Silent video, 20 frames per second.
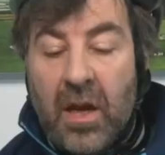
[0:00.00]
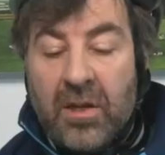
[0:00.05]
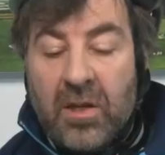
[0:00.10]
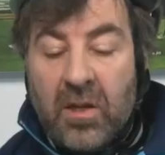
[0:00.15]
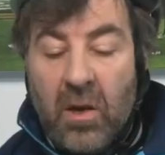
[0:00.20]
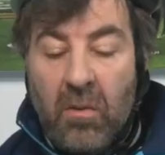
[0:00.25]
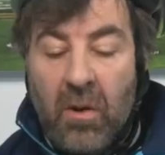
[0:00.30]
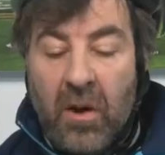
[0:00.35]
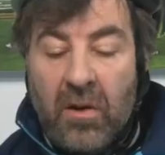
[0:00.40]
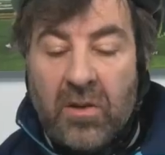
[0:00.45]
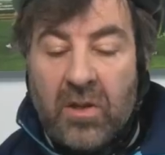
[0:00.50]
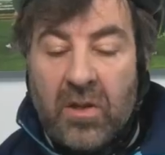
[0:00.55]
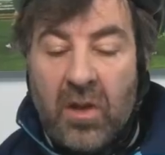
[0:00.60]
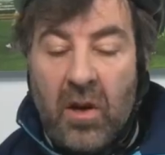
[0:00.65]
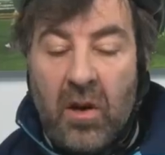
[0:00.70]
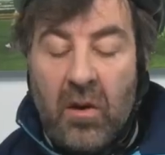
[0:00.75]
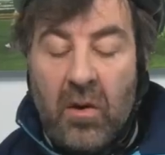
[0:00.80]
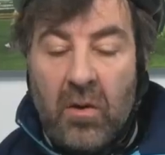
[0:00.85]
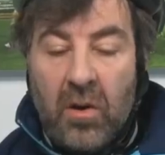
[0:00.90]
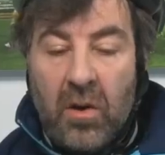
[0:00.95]
uh, so what
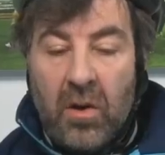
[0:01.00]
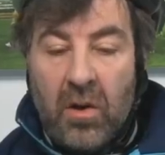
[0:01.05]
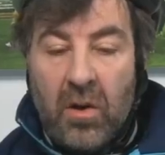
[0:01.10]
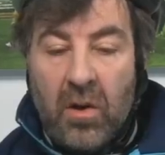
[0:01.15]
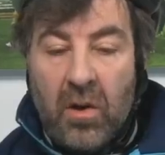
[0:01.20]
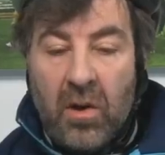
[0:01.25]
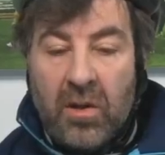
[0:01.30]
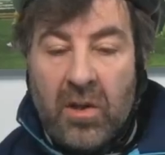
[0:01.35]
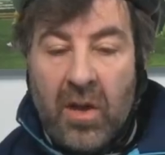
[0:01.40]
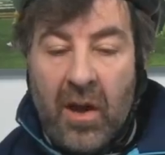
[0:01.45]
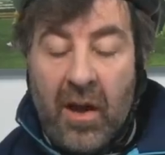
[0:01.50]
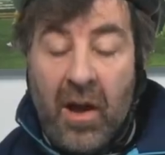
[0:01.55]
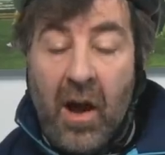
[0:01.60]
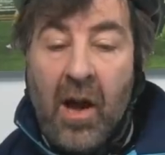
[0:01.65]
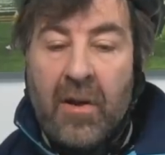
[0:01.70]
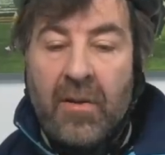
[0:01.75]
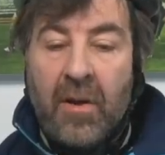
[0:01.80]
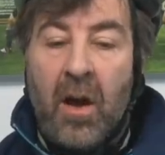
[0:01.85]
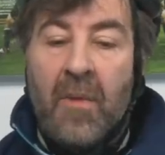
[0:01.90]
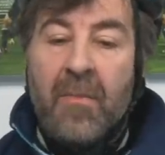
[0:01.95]
so
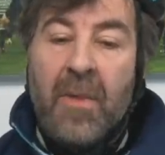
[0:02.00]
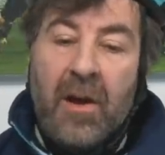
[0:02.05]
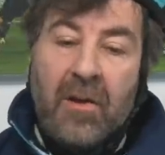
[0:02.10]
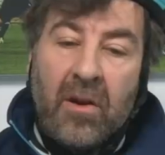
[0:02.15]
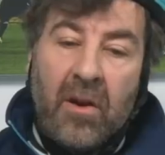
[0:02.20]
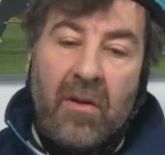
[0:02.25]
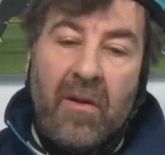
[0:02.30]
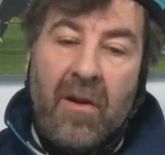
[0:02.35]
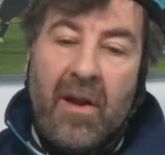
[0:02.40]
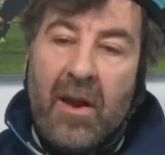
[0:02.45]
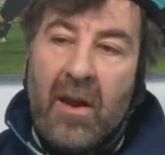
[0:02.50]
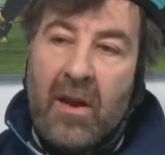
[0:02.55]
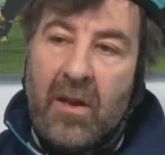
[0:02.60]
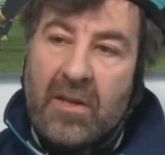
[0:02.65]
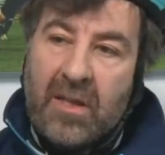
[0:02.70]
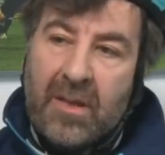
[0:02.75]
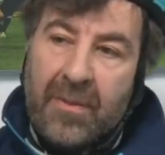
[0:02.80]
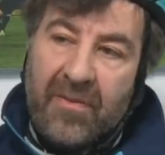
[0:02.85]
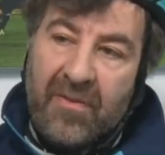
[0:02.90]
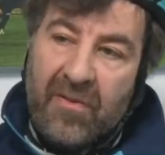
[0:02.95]
I, am now going to
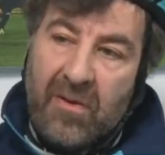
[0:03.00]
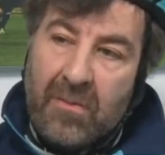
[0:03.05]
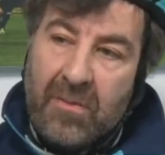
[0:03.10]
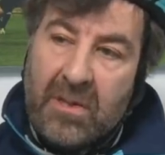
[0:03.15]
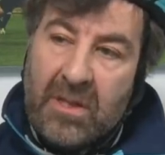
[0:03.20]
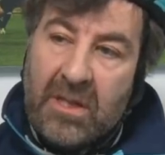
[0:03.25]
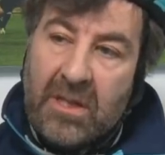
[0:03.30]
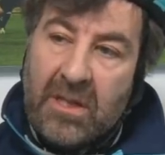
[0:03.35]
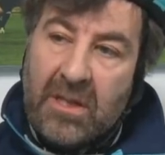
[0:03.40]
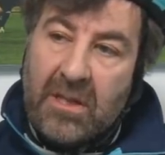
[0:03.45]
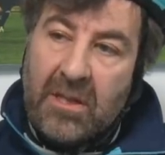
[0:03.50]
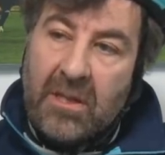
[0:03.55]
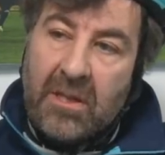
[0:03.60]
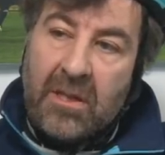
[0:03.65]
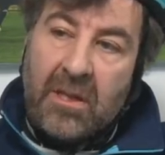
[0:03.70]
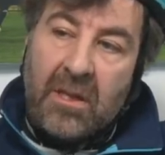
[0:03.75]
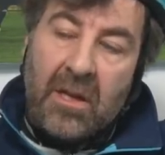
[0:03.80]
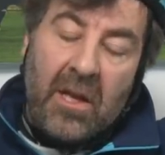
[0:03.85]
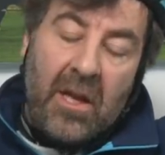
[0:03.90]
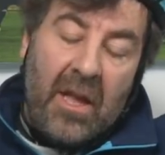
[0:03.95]
analyze the performance.
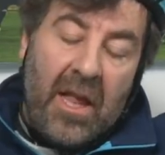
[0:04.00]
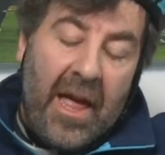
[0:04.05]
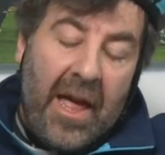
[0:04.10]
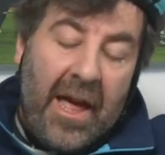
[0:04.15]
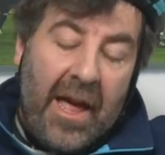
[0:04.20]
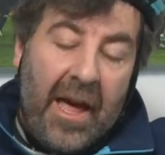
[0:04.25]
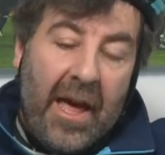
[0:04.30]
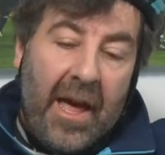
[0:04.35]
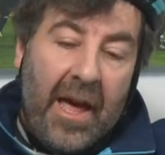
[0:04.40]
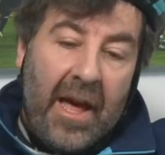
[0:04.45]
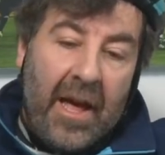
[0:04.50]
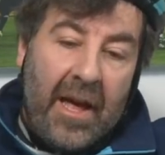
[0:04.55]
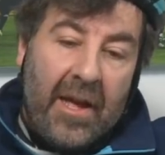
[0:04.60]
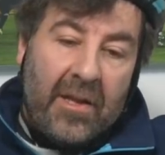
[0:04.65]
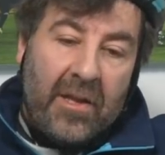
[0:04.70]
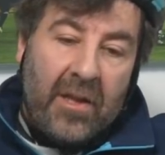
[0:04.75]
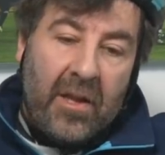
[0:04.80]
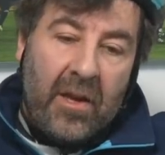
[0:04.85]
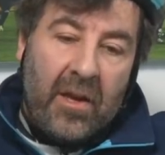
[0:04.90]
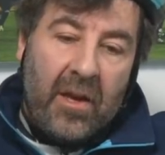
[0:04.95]
Yeah. Uh,
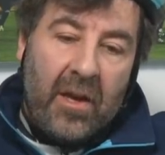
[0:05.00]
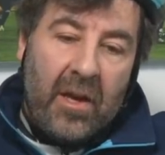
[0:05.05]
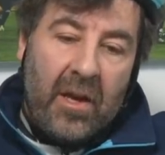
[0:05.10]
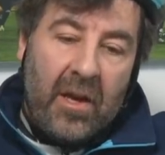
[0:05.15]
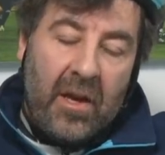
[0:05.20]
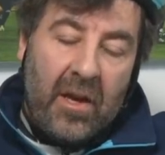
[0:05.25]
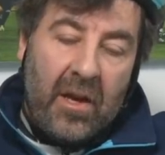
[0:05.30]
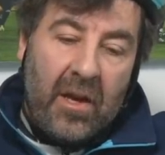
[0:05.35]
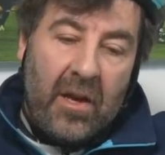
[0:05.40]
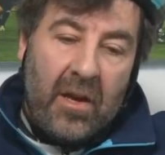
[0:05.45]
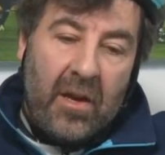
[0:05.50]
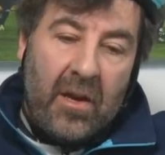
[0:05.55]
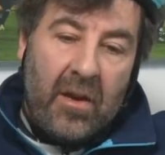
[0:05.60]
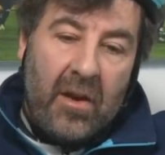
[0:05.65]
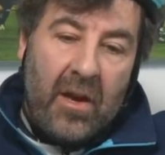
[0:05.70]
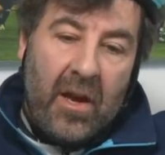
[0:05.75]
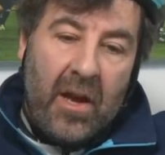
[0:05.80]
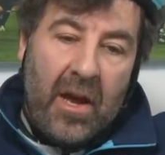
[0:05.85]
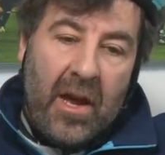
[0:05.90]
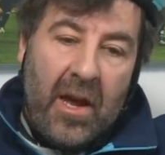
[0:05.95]
the
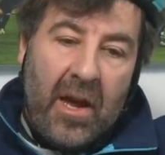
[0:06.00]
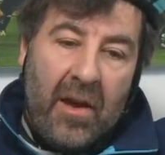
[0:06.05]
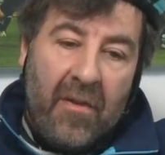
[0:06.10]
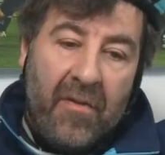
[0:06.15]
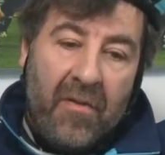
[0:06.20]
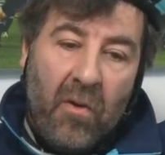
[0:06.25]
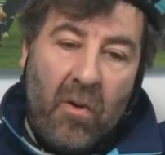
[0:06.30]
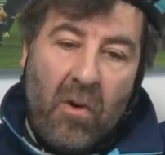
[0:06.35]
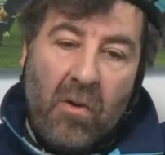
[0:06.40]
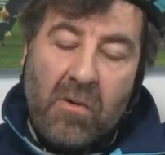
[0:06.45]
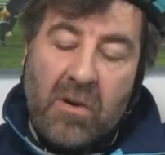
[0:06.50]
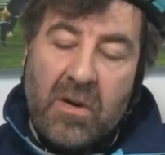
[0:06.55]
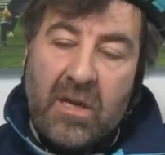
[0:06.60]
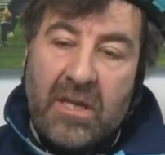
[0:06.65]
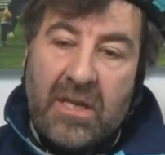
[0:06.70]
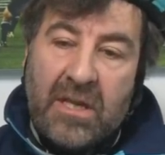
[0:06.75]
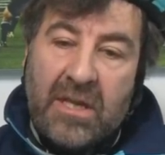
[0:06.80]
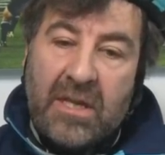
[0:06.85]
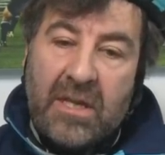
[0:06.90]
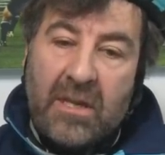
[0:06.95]
uh,
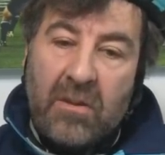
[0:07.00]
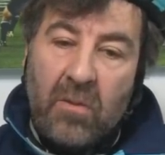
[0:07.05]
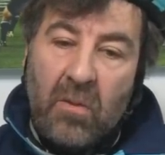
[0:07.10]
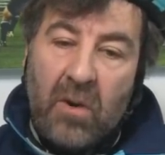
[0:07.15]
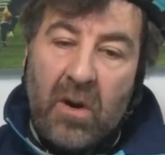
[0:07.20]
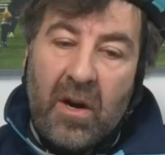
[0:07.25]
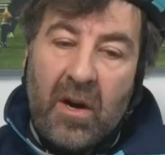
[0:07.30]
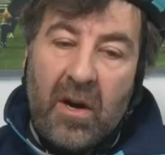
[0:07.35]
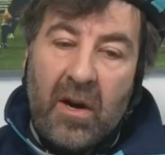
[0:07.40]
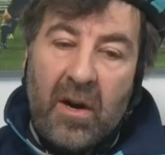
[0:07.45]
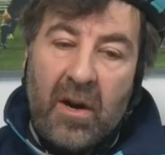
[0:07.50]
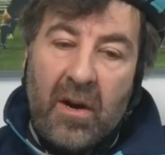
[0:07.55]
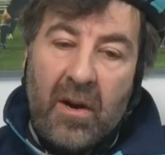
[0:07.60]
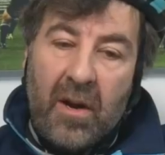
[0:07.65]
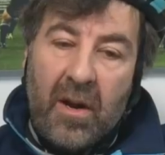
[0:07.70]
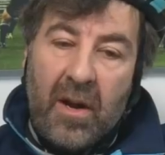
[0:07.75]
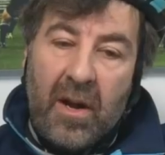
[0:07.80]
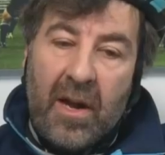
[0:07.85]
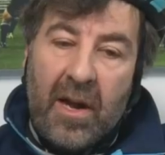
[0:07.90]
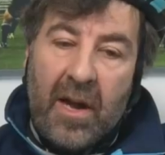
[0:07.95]
forwards were
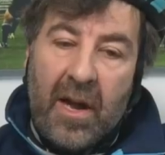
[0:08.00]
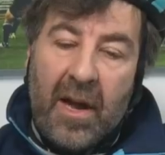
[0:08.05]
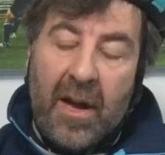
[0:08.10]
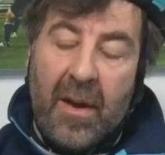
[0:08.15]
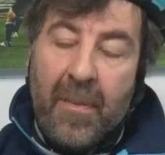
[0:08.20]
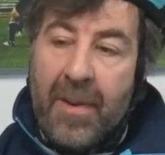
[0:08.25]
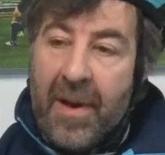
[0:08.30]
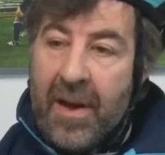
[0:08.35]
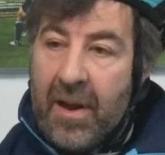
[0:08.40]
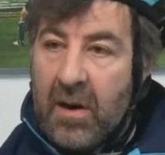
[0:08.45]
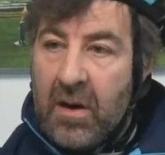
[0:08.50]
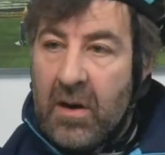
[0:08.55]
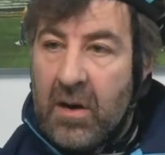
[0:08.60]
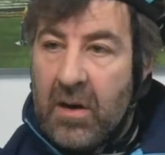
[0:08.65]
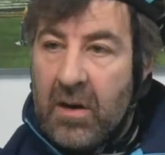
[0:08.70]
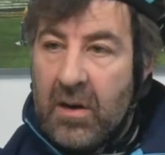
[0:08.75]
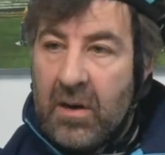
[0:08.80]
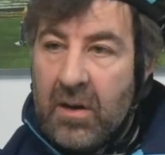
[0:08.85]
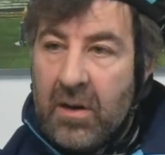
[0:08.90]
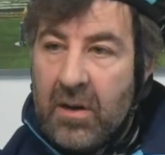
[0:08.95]
uh,
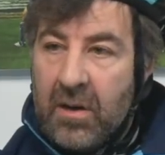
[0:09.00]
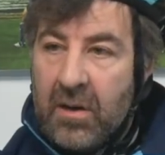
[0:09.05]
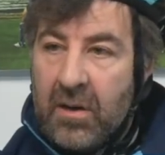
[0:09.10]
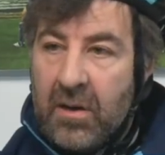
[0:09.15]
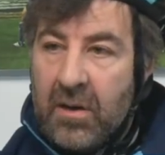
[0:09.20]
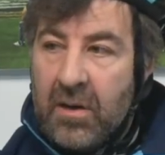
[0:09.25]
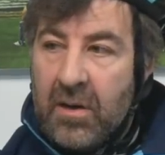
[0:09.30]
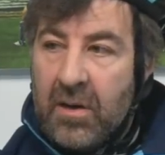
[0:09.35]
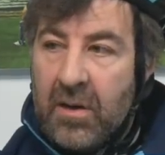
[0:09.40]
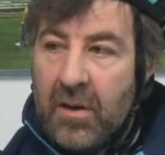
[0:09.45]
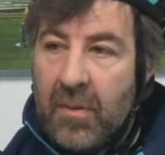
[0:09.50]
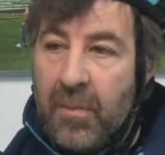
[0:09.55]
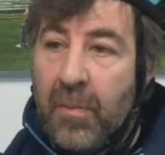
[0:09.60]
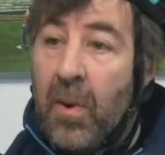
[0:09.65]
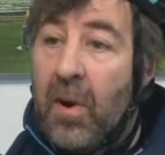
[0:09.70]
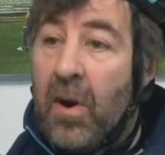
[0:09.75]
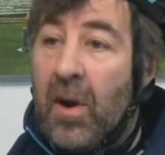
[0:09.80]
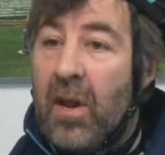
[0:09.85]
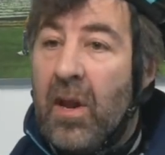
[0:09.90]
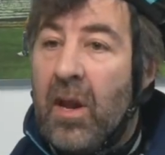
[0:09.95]
better,
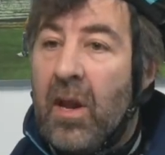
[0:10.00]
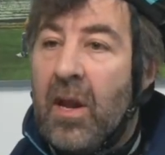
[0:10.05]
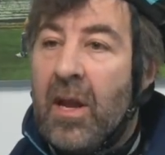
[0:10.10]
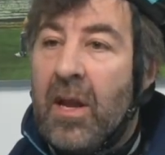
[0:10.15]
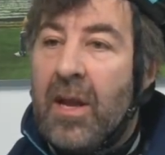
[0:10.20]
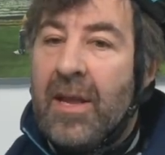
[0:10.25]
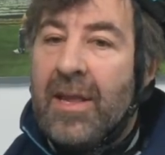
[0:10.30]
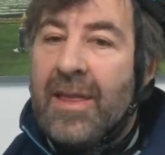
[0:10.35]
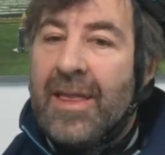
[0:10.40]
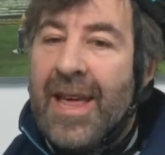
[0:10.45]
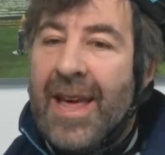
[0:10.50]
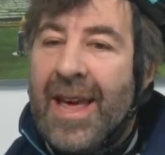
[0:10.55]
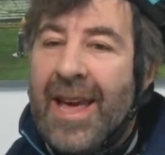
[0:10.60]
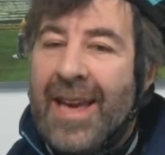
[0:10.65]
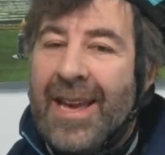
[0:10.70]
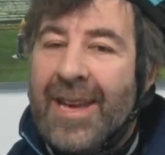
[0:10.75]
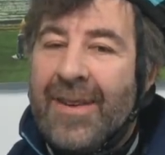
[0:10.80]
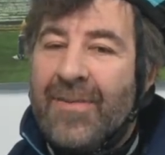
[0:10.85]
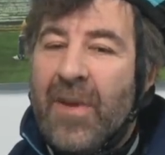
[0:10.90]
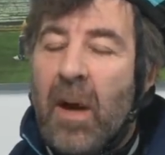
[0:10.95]
but
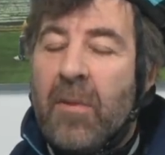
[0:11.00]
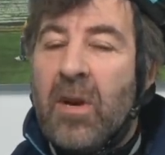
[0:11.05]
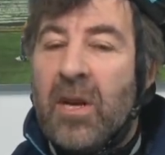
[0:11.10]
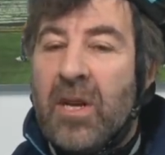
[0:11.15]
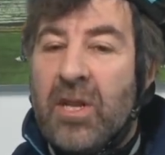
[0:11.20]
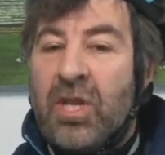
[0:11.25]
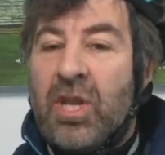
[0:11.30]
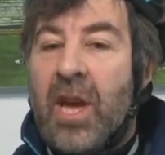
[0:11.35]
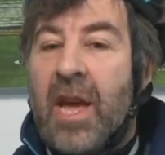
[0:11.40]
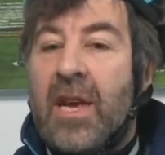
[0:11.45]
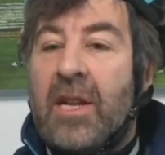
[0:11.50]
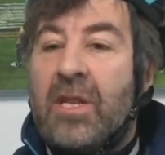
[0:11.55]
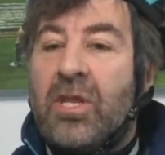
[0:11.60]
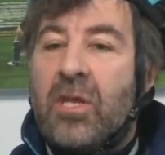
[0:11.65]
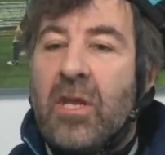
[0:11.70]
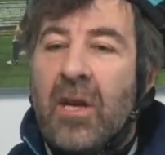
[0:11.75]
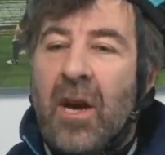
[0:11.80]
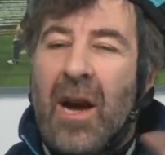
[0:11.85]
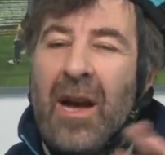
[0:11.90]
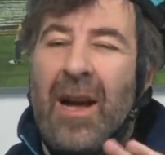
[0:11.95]
they. I'm going to
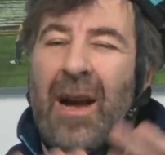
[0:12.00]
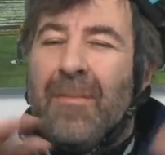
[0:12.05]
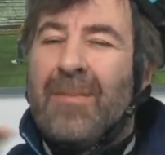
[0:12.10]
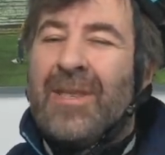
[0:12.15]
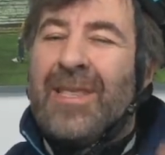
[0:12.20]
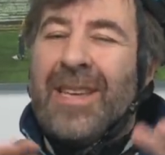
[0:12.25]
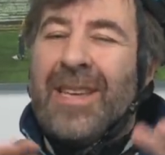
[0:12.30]
change the. I, am